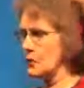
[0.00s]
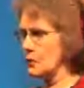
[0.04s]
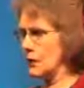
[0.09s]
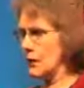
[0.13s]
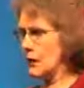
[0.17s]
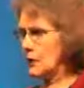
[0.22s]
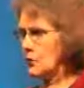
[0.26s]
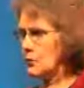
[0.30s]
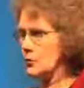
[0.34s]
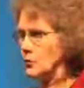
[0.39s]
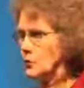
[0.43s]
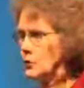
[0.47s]
in your
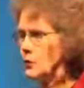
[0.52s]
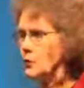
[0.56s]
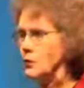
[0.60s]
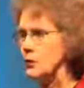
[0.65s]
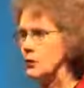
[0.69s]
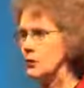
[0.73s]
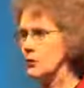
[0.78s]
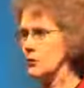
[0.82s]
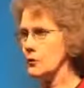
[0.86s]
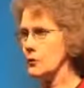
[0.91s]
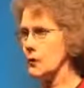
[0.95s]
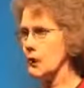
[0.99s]
energy
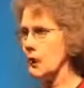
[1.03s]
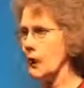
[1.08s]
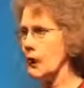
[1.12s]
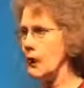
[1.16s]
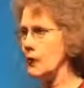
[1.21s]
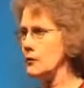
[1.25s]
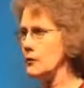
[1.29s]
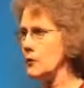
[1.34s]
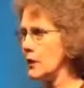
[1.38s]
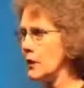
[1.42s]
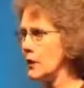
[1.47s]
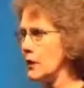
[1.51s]
when you're
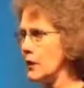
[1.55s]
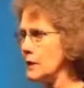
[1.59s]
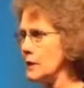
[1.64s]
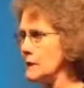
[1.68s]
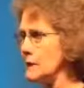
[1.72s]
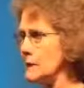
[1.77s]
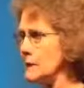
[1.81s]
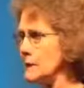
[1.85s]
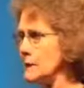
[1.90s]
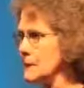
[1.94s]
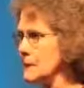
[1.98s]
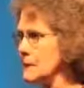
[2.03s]

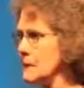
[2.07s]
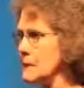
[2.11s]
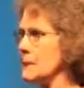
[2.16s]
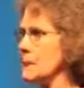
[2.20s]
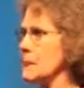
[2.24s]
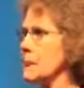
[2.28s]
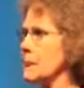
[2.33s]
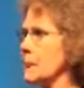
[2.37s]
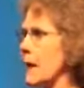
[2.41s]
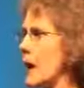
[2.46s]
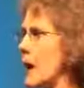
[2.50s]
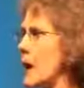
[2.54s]
dehydrated?
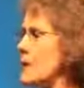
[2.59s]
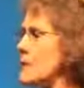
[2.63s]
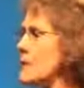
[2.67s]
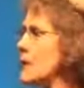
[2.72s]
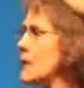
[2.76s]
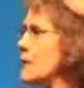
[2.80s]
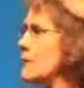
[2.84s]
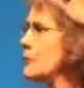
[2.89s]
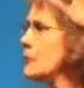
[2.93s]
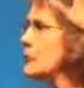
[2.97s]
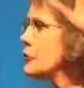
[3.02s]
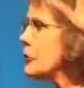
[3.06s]
How
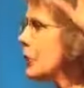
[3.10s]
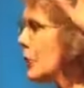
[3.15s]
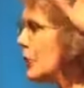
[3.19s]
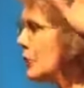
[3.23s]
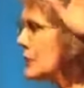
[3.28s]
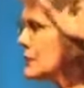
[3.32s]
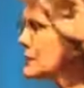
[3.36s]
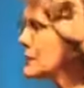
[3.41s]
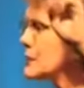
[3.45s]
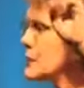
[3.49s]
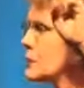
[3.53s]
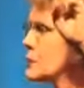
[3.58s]
many of you
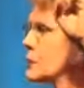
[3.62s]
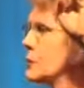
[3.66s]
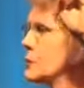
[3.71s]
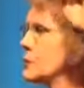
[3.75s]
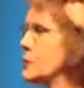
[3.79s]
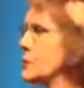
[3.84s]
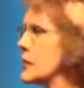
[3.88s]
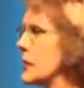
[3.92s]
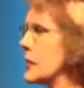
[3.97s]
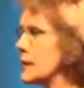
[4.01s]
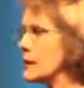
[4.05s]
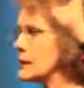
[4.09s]
notice that when
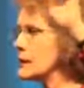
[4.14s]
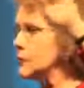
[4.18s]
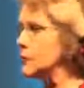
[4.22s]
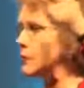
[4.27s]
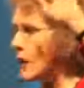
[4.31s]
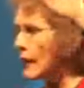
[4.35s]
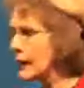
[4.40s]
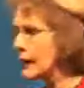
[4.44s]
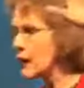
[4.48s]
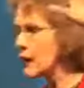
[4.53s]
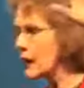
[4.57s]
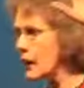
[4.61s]
you take the
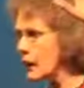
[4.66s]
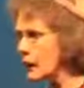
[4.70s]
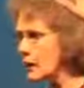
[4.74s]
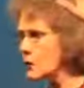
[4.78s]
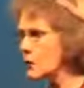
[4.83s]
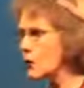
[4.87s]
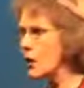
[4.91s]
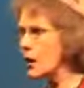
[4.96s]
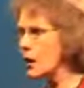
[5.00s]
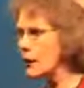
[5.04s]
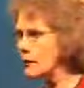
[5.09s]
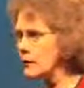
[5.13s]
right kind
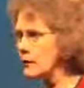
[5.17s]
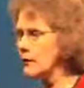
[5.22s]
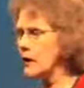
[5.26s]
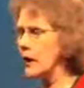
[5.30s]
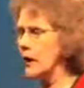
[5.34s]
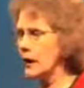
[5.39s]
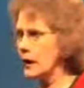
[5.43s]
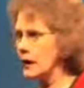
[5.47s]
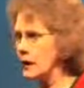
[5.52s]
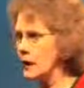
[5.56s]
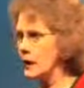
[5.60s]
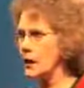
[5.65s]
of water,
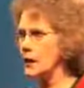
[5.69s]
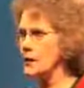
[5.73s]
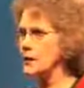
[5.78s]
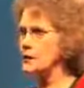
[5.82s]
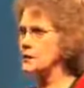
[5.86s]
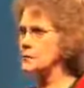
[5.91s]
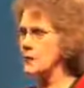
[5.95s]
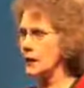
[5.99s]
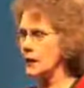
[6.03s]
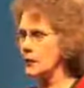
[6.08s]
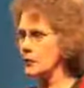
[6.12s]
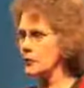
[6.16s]

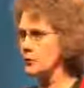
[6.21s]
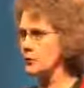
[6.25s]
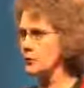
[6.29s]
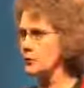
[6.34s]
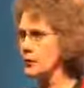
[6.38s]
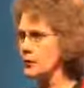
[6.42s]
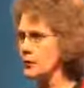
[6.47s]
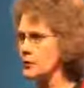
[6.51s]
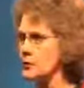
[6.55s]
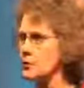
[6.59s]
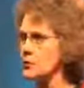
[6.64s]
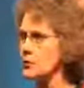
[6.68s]
ionized,
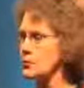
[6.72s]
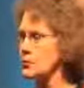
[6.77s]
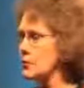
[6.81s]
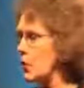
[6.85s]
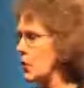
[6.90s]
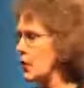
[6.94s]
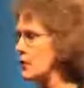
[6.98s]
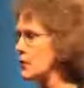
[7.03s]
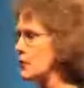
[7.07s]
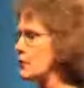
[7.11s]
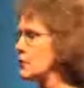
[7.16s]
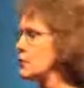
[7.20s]
microclustered
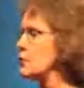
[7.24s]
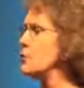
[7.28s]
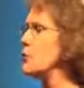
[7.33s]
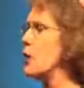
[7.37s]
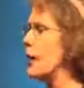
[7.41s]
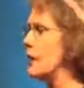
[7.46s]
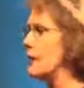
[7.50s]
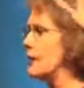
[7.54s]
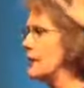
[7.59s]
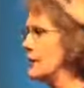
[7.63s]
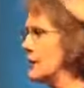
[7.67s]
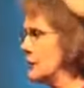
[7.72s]
water, you
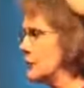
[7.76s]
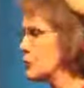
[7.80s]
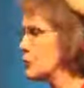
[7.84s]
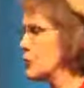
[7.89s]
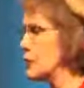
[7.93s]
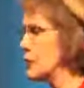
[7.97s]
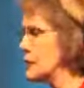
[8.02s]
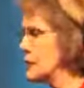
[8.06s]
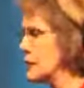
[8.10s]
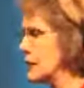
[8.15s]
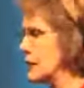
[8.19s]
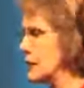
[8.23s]
have an
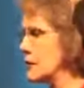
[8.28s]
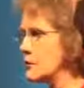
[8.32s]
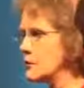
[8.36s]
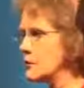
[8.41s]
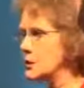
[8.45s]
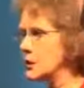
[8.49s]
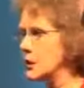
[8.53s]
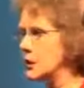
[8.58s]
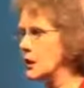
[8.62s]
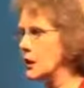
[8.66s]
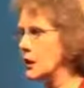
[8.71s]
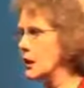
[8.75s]
increase in
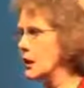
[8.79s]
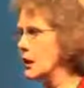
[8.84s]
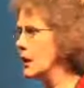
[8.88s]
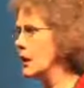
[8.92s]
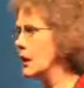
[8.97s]
energy?